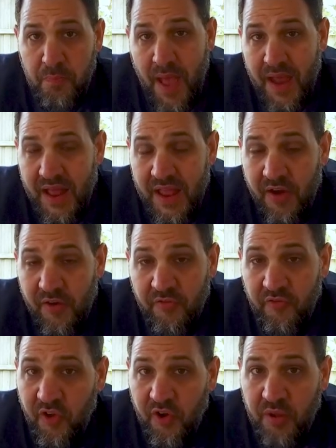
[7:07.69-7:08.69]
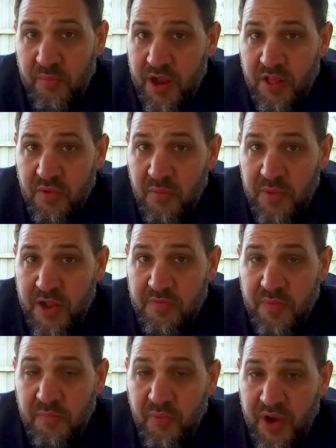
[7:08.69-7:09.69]
been, here in Florida,
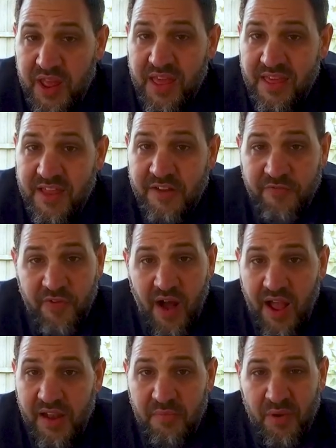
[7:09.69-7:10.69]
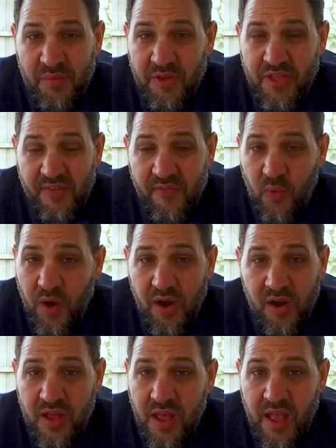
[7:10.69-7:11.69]
Abita's been pretty easy to find pretty much
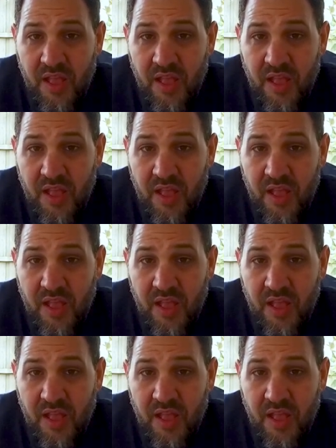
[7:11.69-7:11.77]
everywhere.